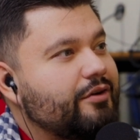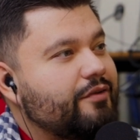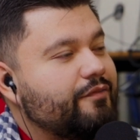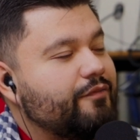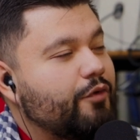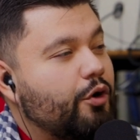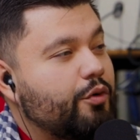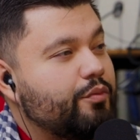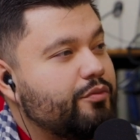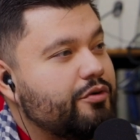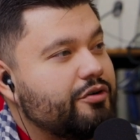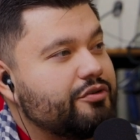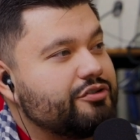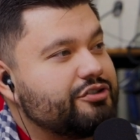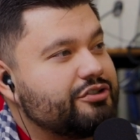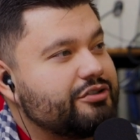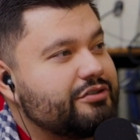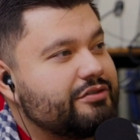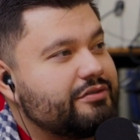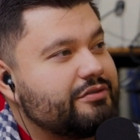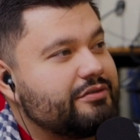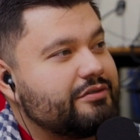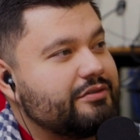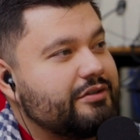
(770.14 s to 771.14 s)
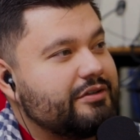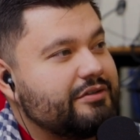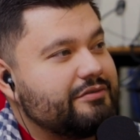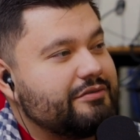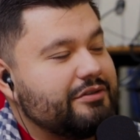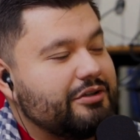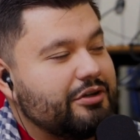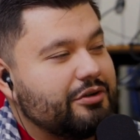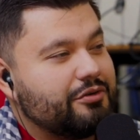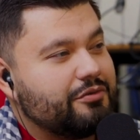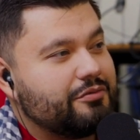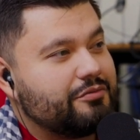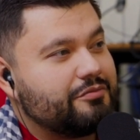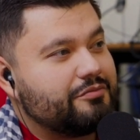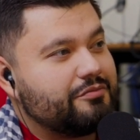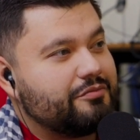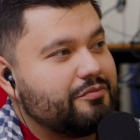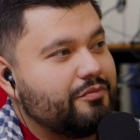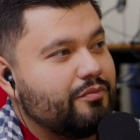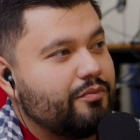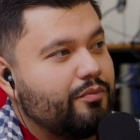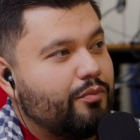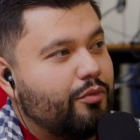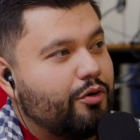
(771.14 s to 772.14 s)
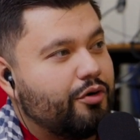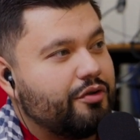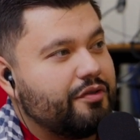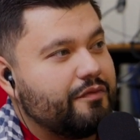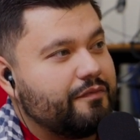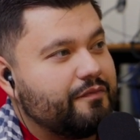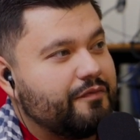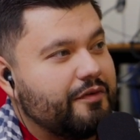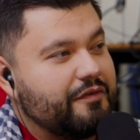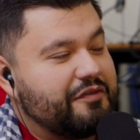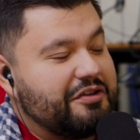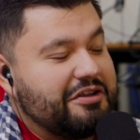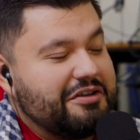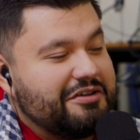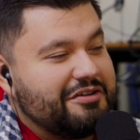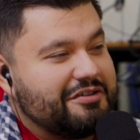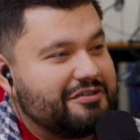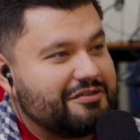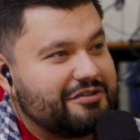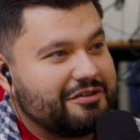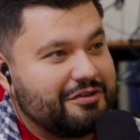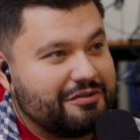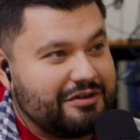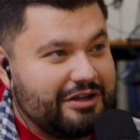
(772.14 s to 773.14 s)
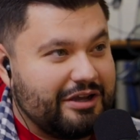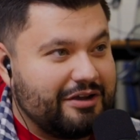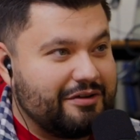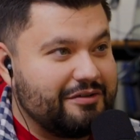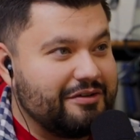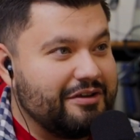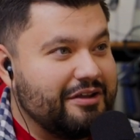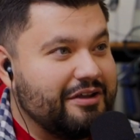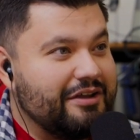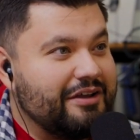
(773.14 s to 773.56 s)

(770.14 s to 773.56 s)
almost, more than 15 years ago now,